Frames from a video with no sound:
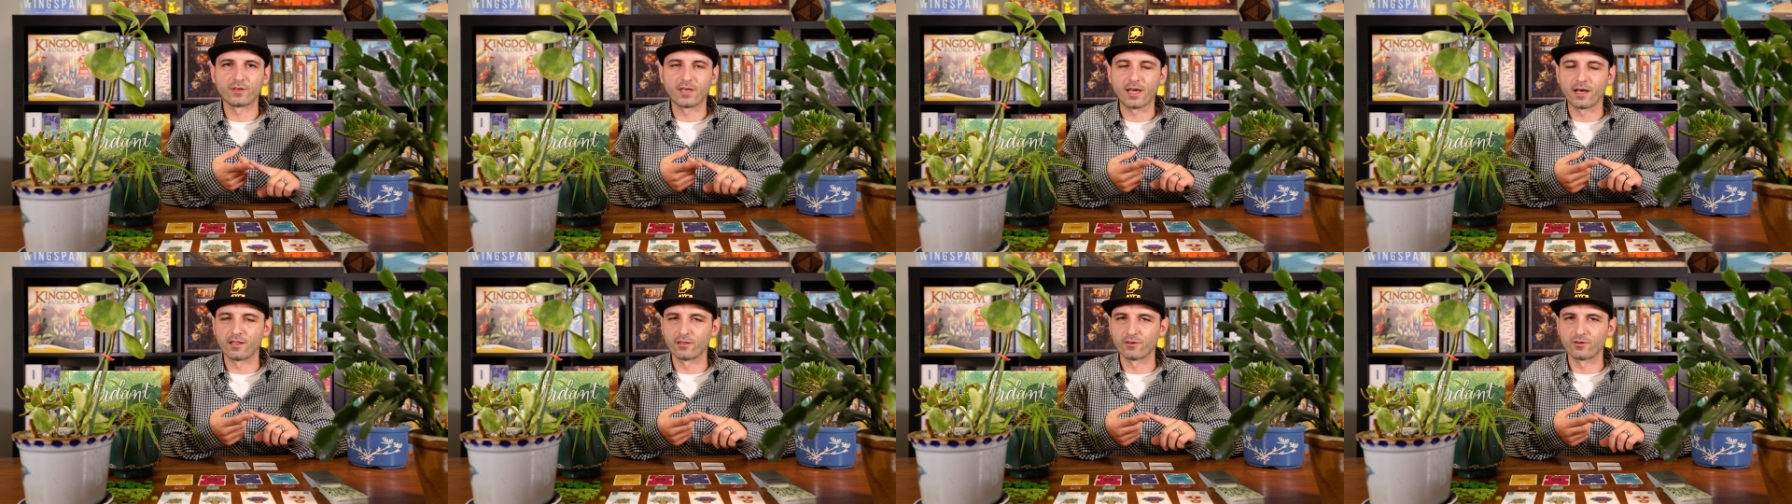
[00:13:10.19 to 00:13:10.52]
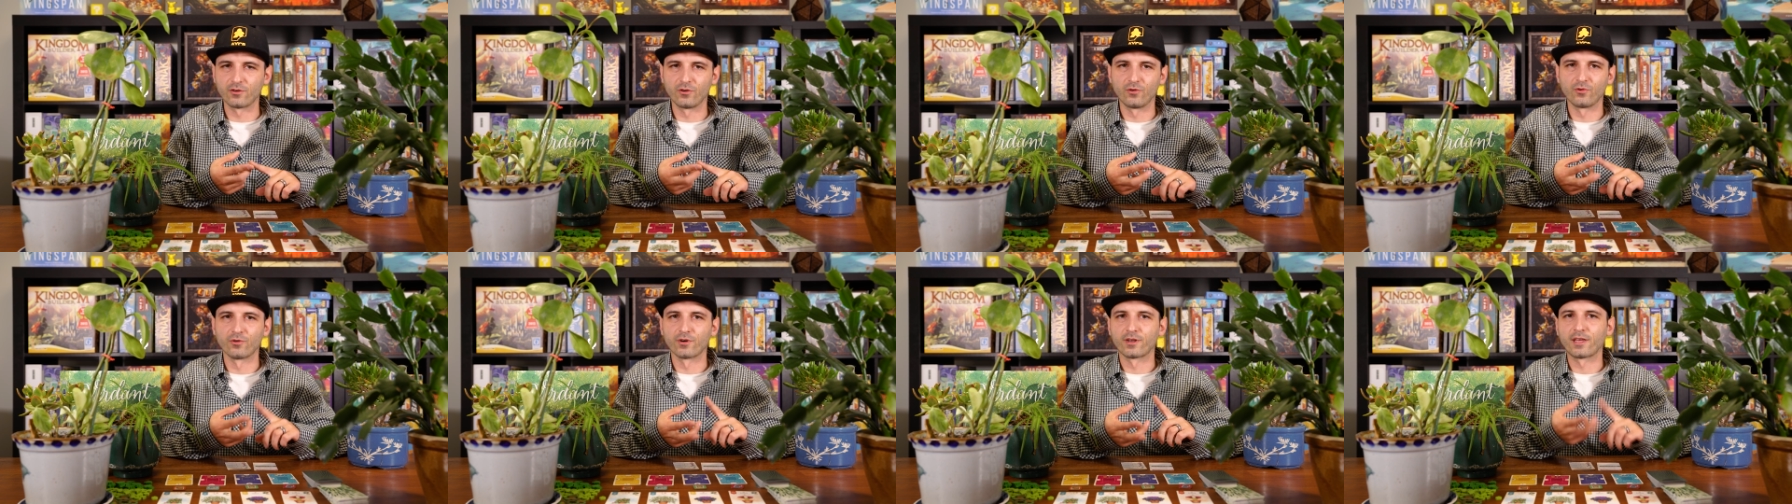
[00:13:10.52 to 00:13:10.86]

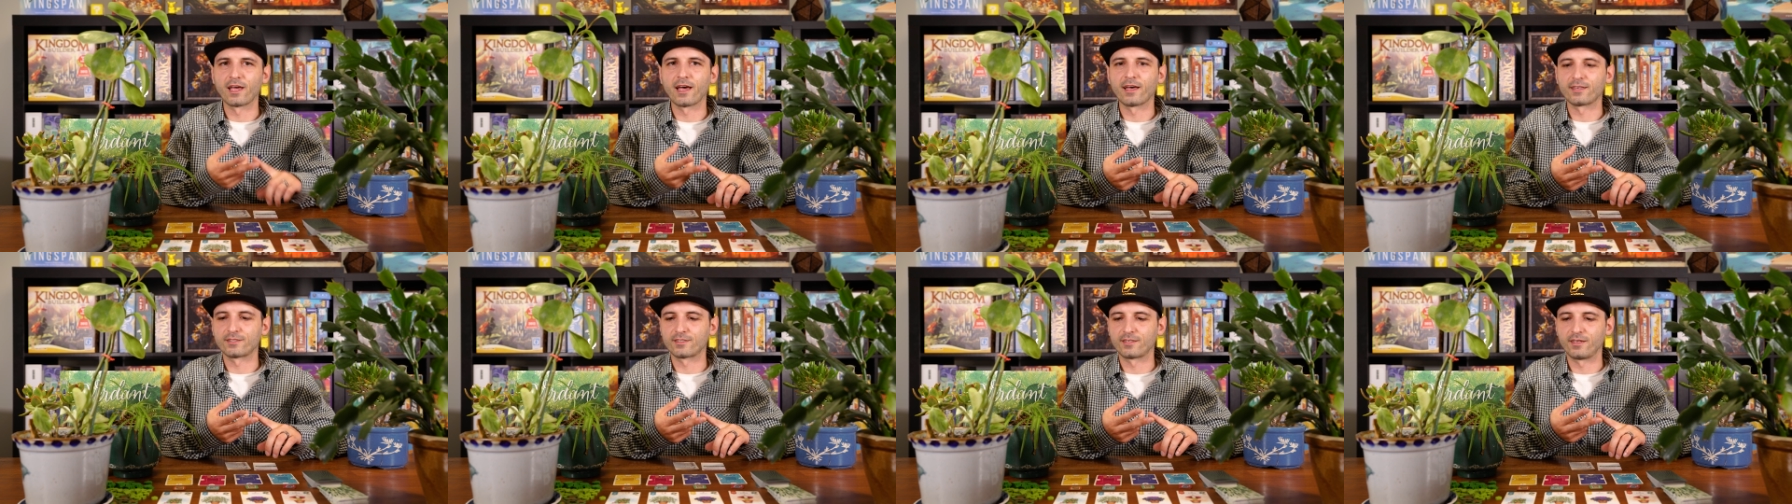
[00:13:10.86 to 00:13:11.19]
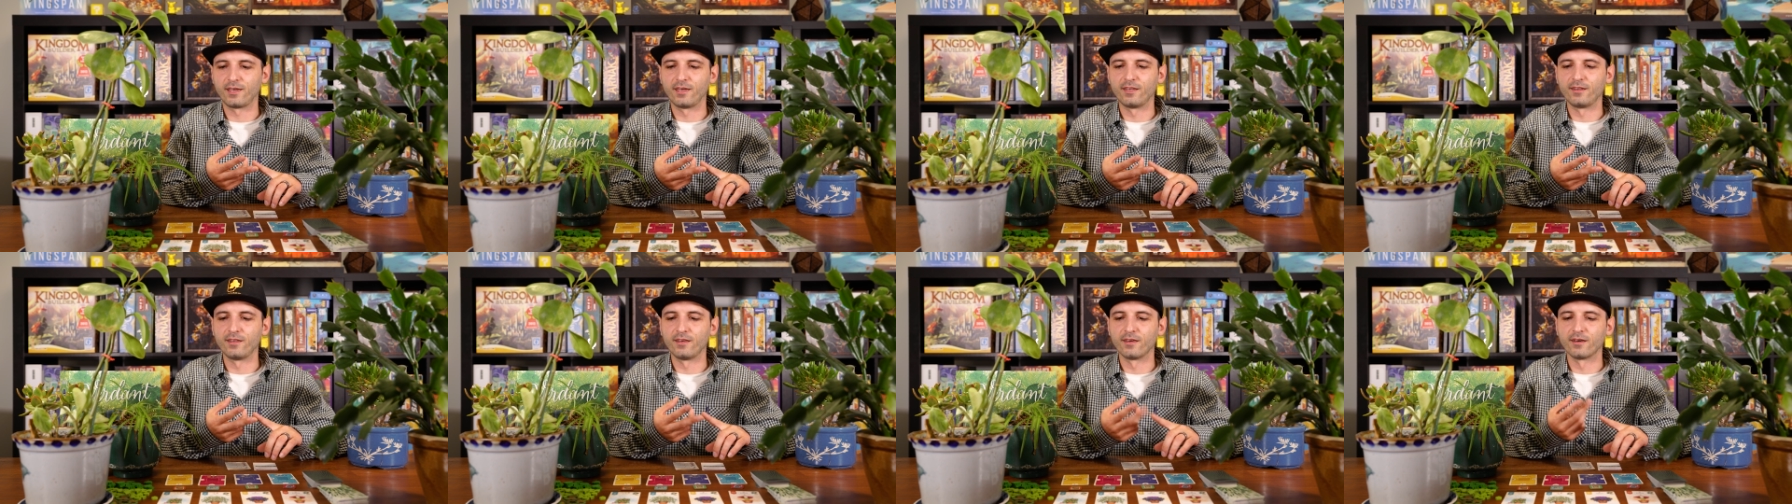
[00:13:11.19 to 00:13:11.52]
Calico or
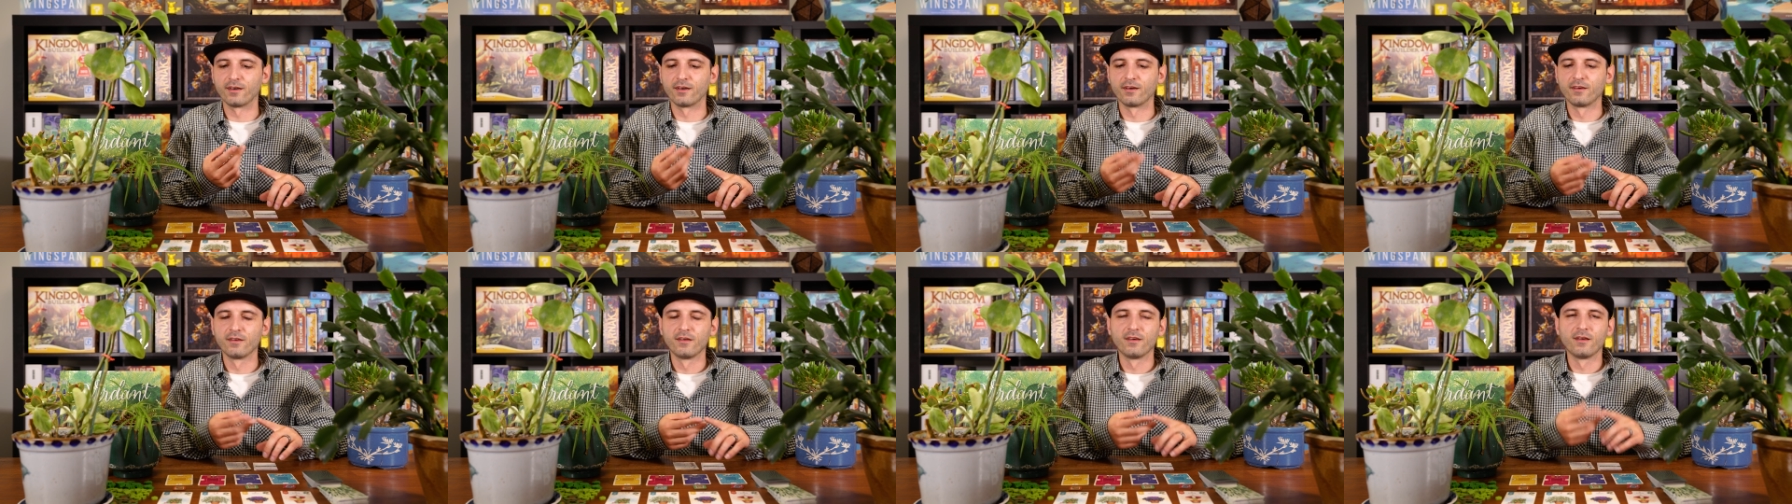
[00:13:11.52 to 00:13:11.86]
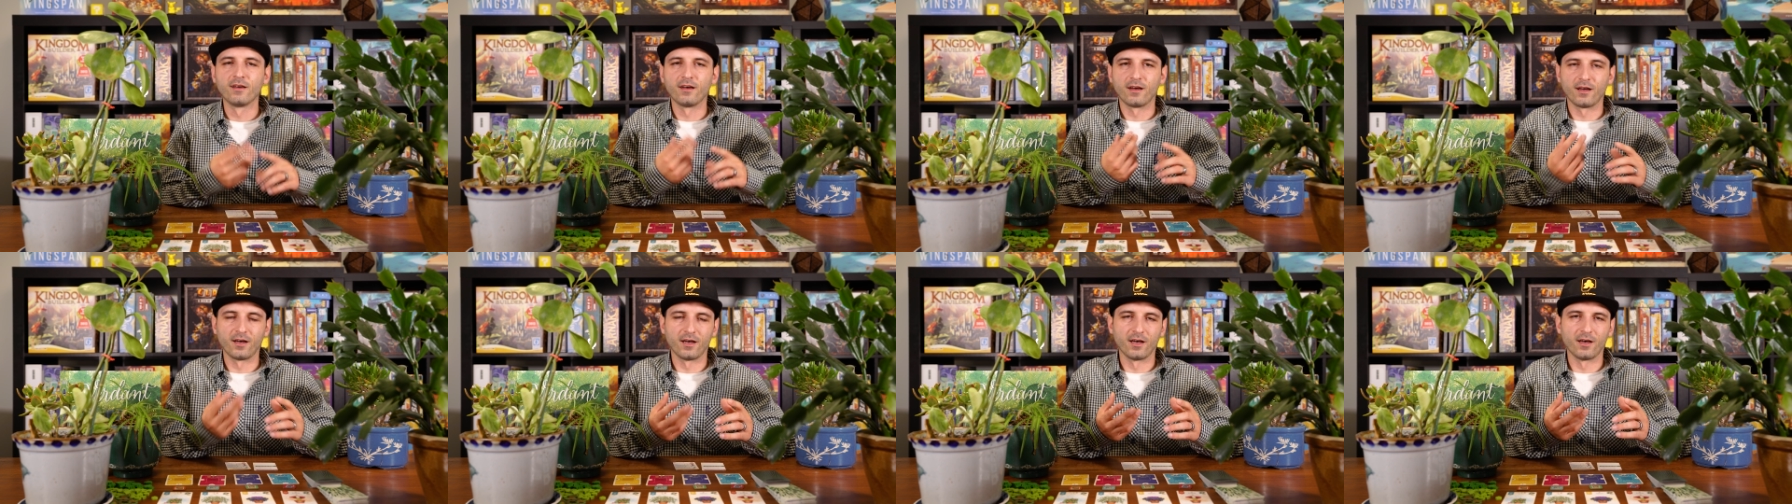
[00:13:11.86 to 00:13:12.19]
Cascadia,
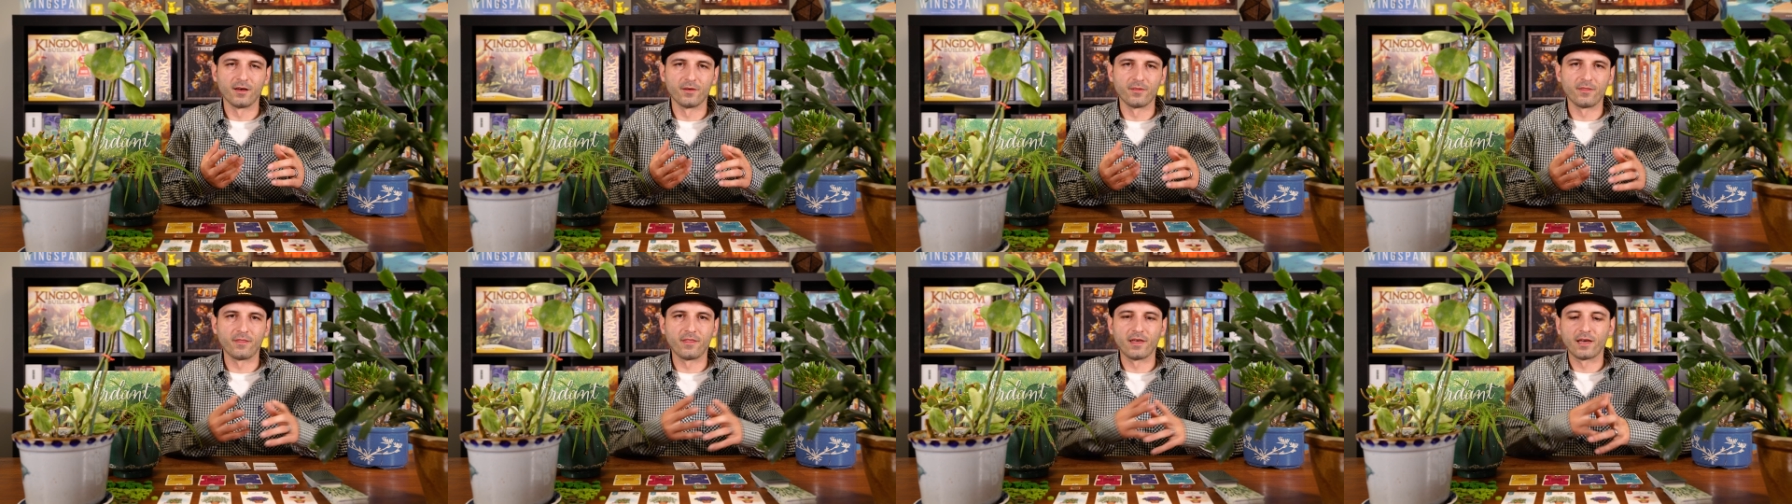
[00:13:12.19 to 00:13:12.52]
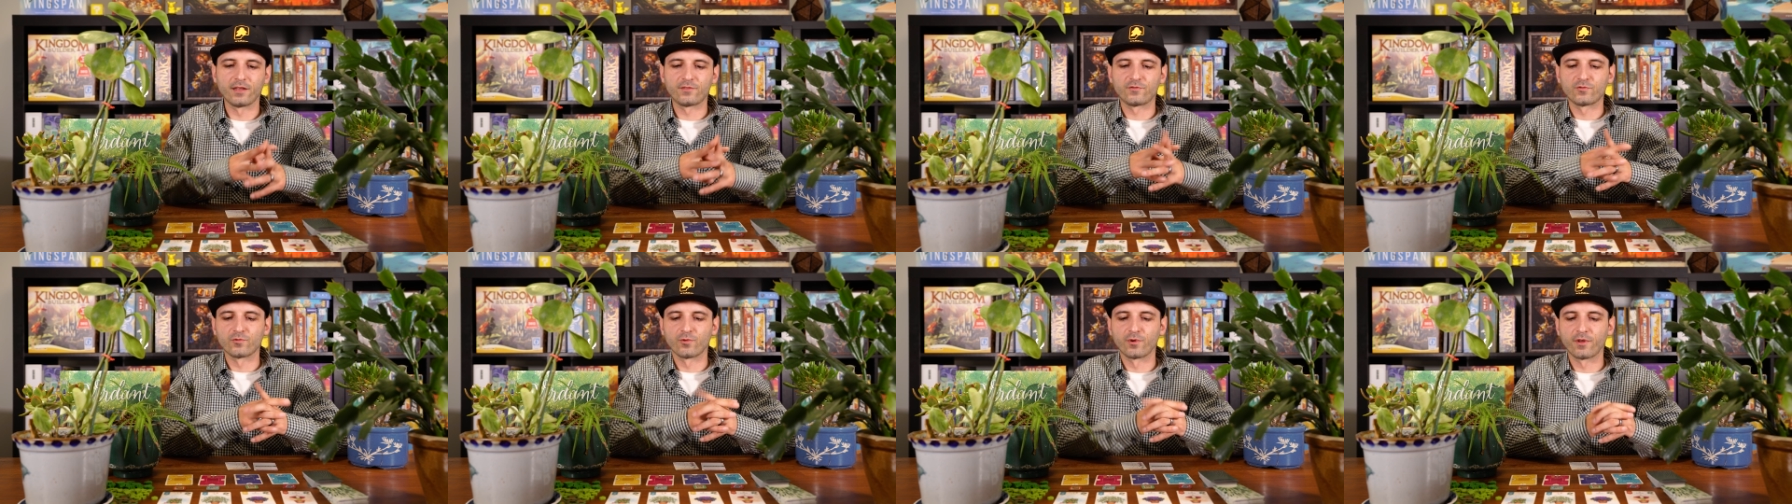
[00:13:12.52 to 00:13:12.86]

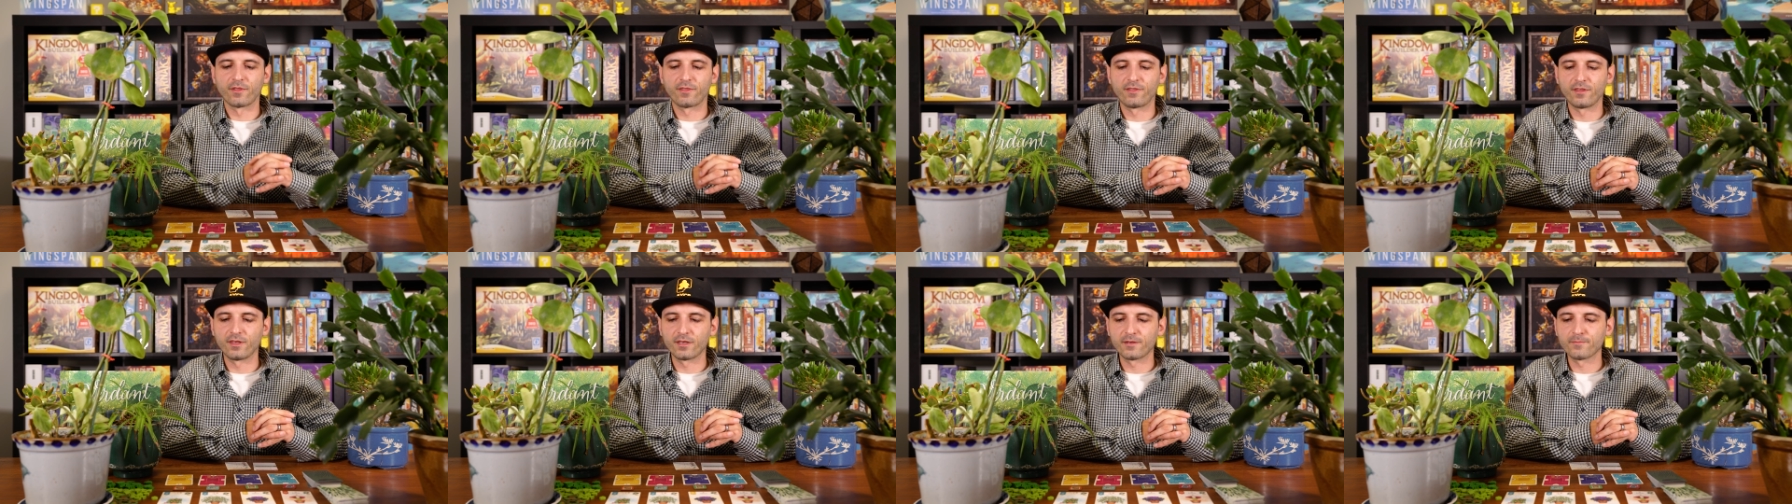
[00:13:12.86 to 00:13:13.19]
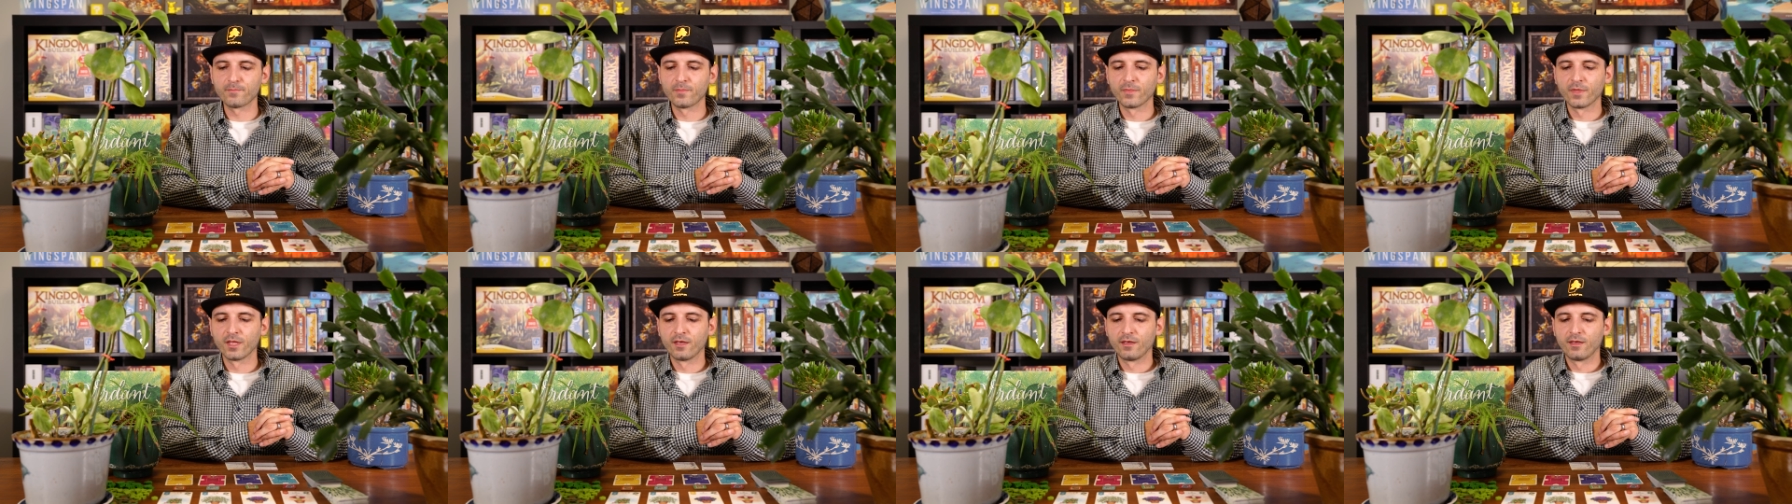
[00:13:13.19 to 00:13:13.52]
that sort of
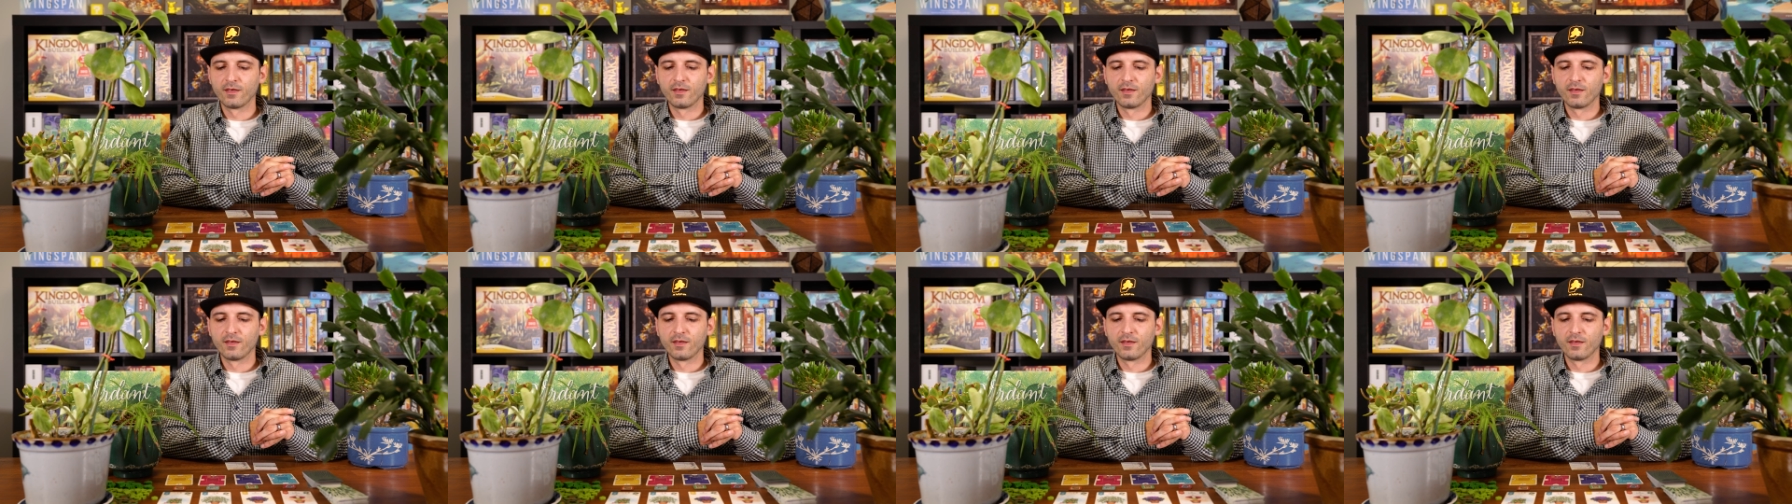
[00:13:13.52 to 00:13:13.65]
thing.